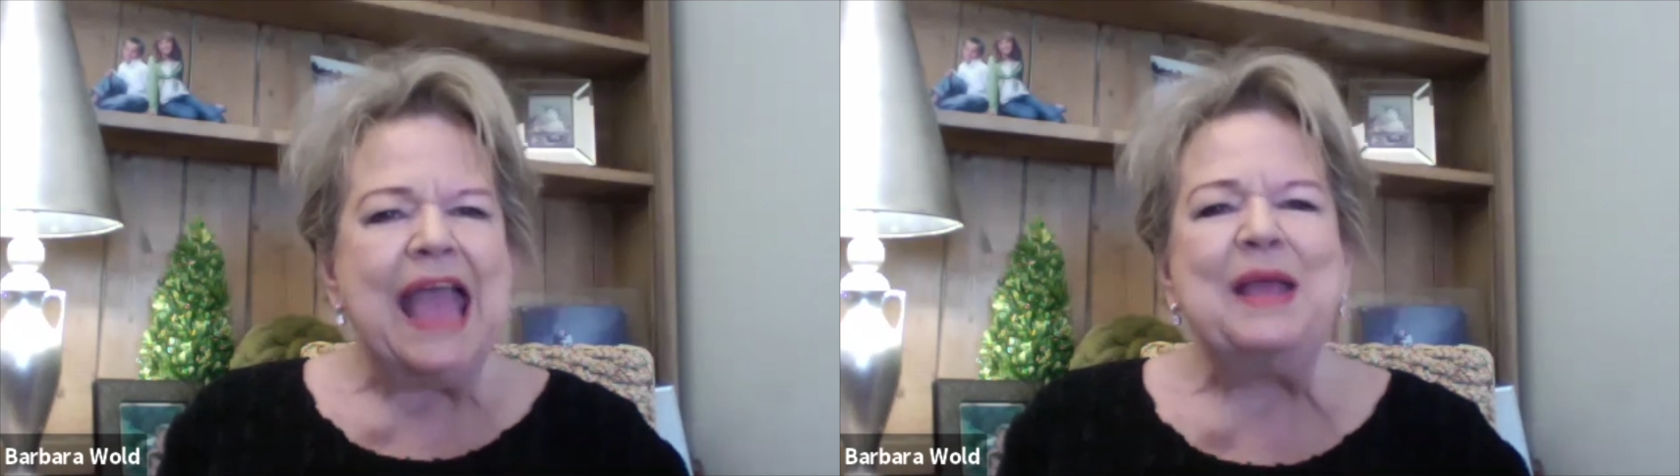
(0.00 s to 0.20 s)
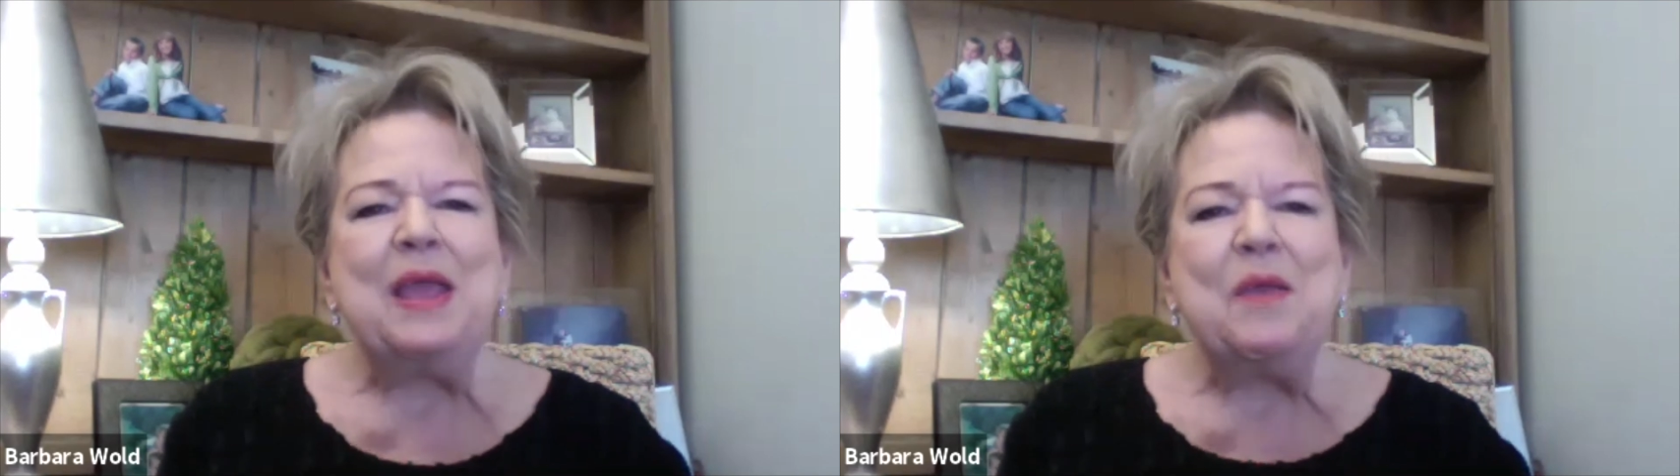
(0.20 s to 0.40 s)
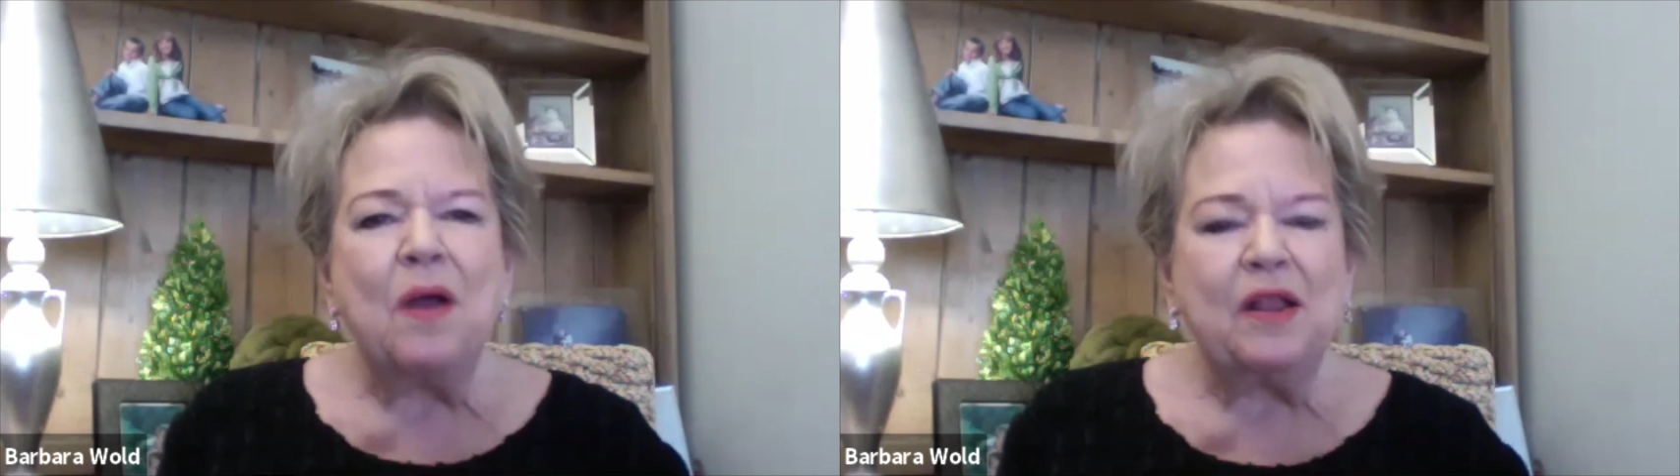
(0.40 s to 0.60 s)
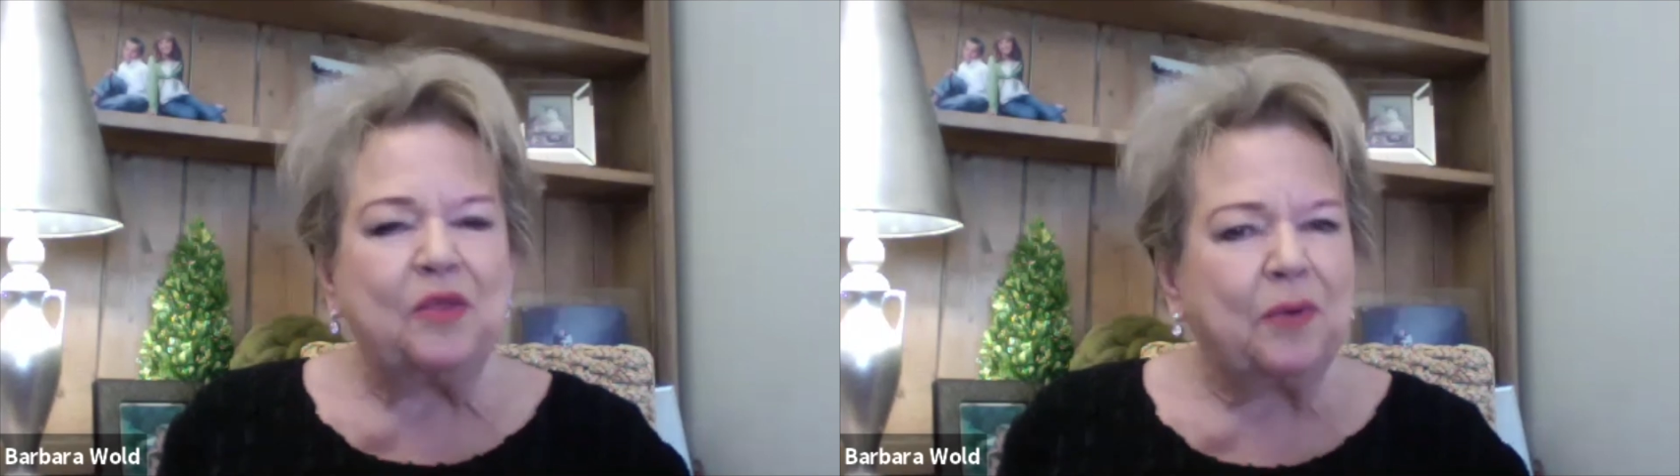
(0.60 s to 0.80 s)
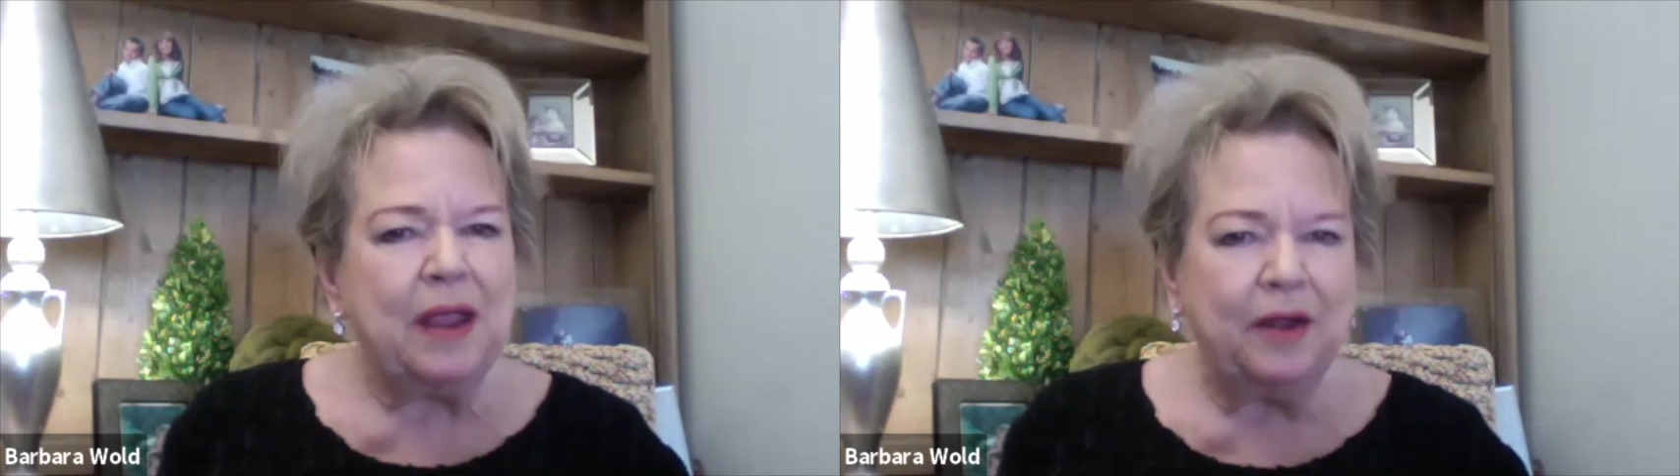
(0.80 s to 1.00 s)
wanted
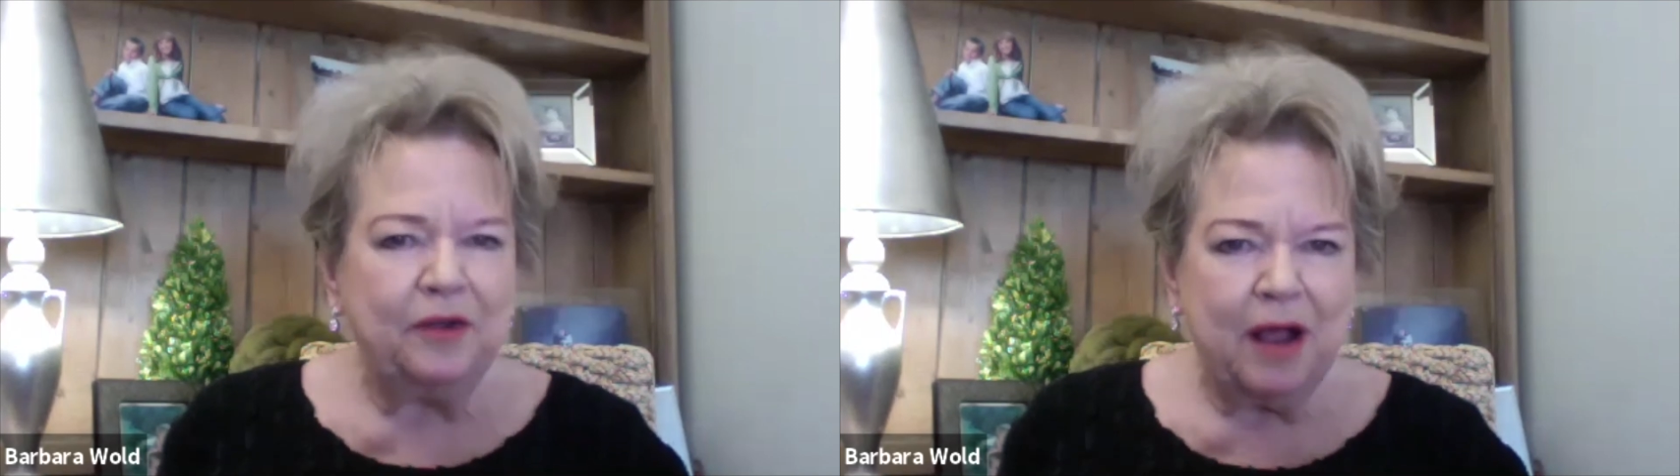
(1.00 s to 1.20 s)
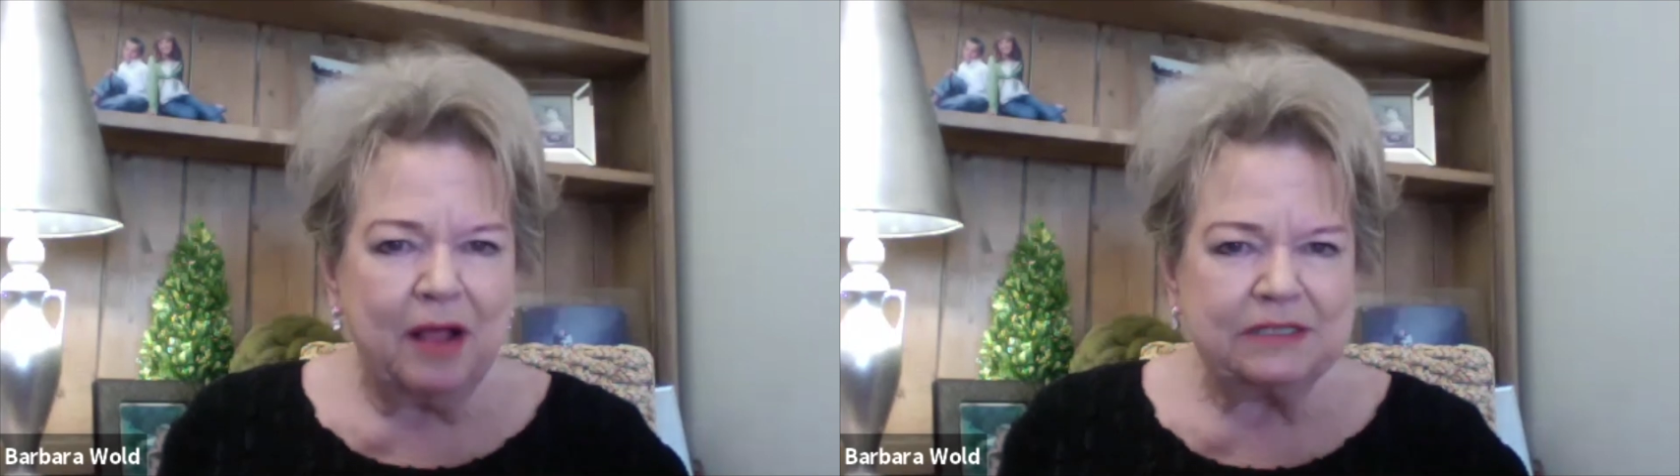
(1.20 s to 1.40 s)
$300 in